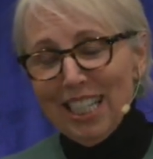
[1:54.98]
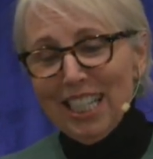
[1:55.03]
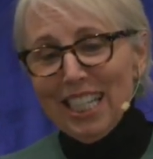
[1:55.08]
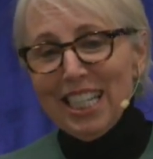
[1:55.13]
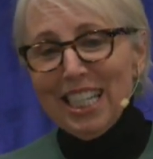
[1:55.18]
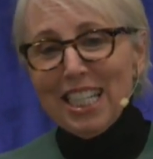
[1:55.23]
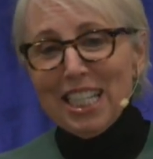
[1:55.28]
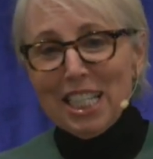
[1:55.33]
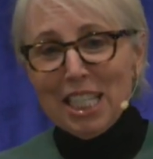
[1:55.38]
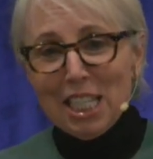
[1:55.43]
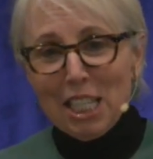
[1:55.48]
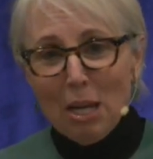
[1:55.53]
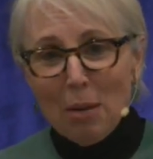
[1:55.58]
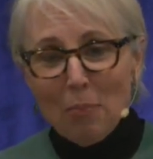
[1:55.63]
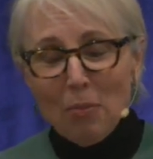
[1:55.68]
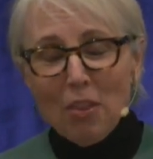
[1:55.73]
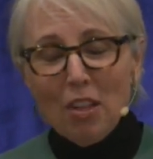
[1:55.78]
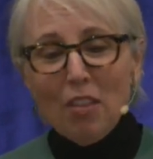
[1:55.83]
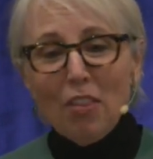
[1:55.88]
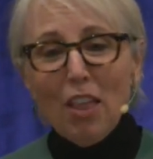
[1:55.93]
It's
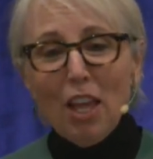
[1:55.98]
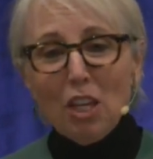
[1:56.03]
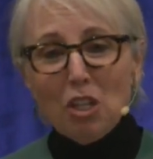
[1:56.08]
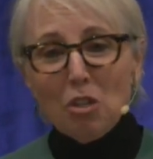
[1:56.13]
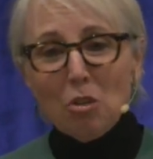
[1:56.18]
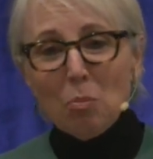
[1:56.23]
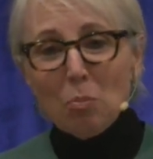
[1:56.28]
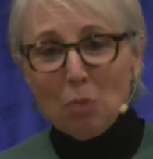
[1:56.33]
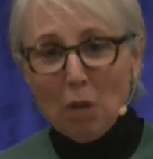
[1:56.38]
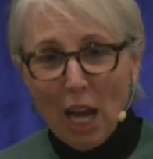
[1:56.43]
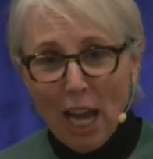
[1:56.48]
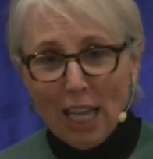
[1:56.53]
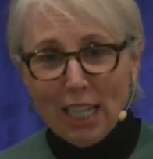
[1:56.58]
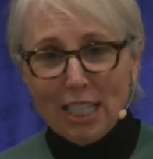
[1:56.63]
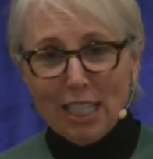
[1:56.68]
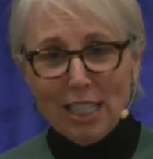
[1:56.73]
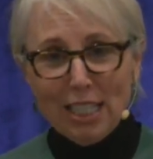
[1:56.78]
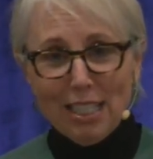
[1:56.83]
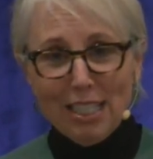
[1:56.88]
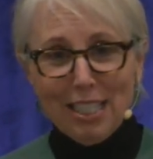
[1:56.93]
something that you
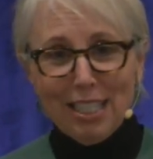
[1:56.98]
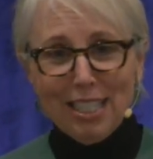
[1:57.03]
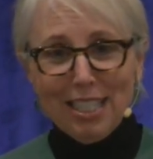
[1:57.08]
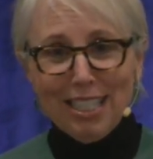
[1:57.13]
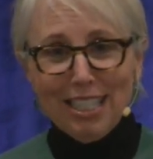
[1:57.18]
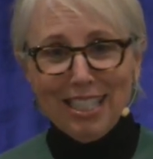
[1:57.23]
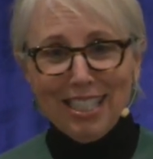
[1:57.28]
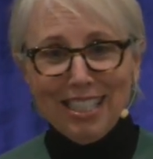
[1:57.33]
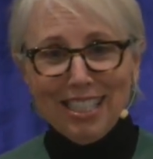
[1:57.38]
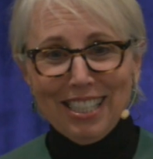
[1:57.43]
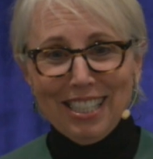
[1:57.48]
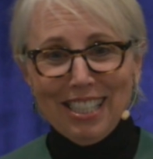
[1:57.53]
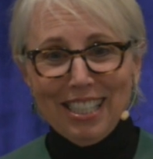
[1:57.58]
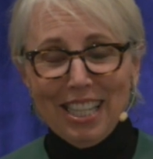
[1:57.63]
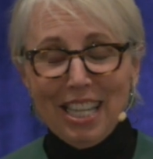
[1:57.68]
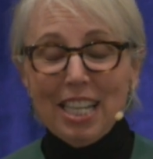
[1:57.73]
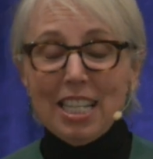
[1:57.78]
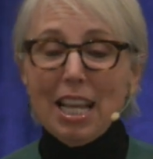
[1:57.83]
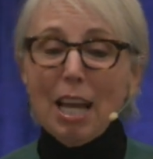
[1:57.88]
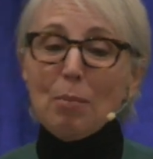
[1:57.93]
practice.
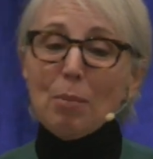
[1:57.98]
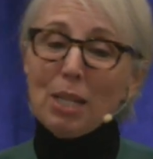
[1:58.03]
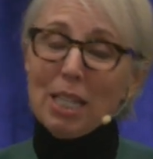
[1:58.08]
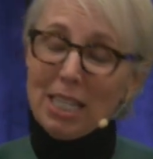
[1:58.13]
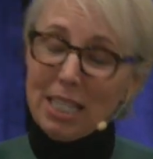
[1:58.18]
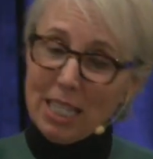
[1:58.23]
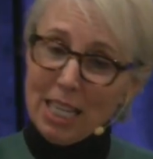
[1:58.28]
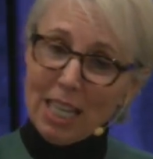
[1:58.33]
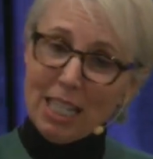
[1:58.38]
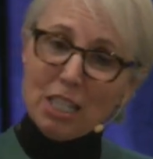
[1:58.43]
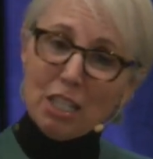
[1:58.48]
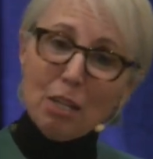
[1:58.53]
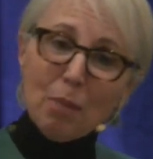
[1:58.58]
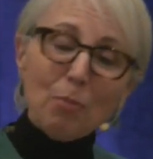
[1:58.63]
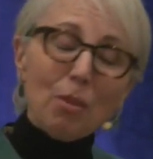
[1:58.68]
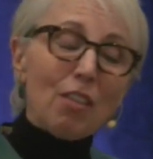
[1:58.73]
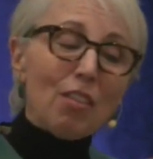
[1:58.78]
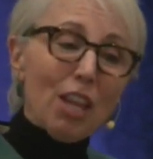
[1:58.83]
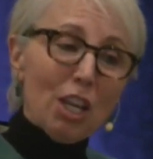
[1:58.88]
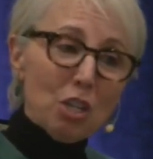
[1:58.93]
It's not
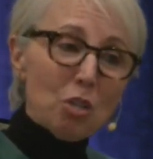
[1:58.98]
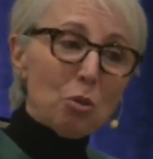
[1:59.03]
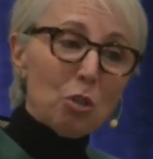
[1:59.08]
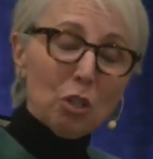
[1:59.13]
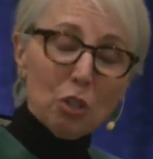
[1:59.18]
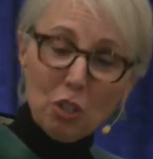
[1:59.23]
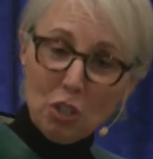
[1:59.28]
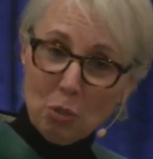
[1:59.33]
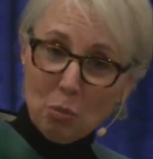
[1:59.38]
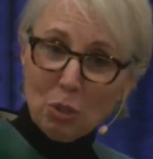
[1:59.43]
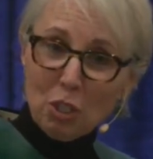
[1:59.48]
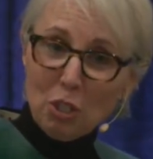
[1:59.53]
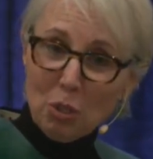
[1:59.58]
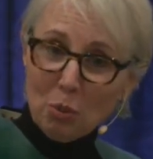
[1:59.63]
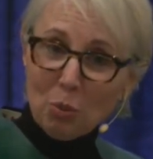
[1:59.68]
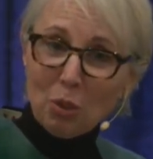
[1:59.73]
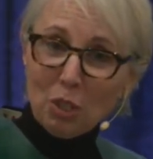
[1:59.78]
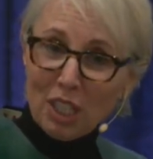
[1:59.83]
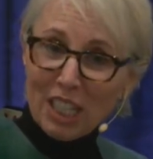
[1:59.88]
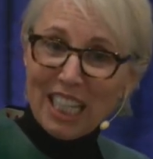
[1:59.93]
something that you learned when you
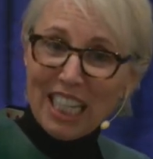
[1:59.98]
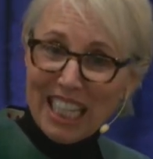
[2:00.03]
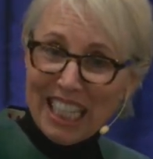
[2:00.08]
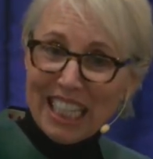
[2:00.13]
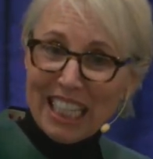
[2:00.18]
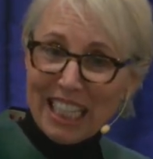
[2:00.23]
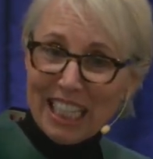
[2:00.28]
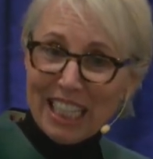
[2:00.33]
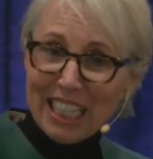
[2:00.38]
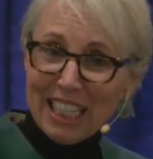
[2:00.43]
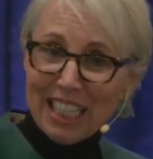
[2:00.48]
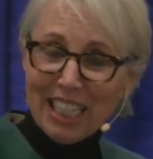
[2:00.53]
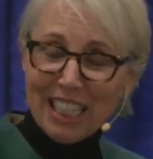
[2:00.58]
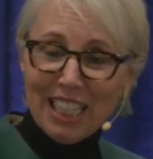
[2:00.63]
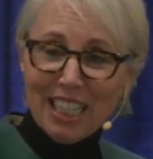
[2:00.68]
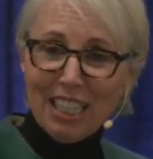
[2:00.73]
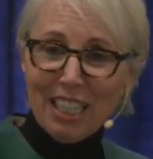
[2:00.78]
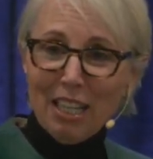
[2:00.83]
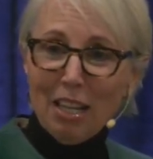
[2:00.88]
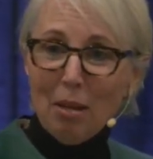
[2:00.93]
were a kid,
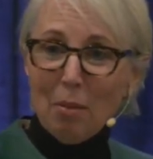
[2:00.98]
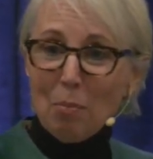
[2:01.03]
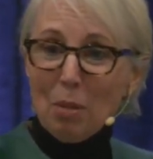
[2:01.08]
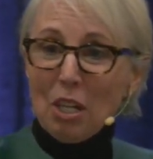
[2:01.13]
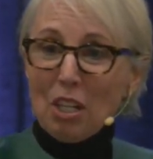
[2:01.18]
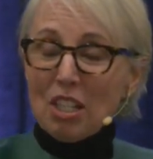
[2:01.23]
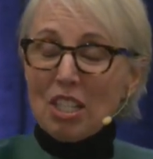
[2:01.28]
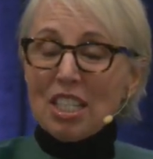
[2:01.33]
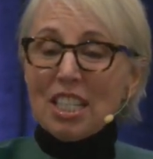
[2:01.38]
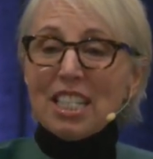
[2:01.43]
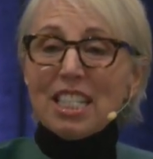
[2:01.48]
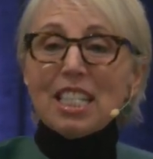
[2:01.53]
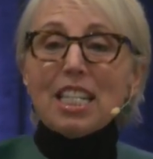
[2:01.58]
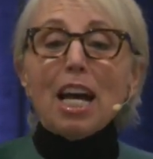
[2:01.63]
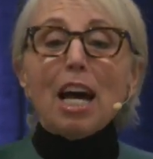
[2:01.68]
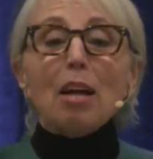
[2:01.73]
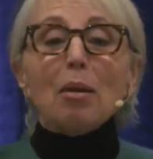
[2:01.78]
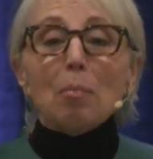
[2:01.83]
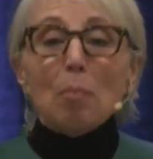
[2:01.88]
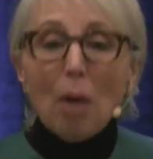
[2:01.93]
because it's
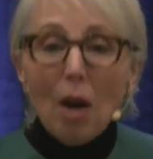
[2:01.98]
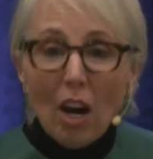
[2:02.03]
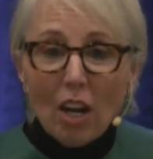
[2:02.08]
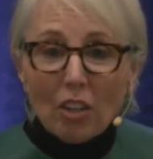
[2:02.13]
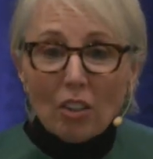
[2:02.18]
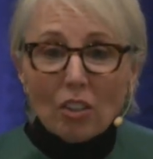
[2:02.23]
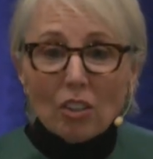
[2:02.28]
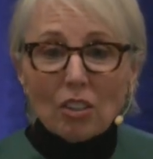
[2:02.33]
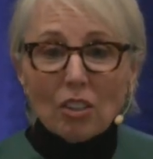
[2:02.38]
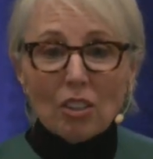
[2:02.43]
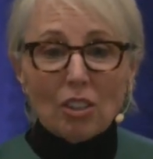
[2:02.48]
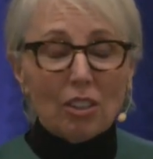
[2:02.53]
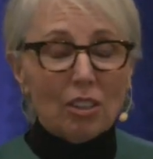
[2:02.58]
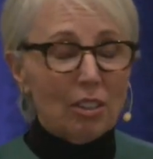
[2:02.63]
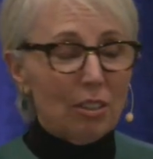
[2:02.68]
not modeled.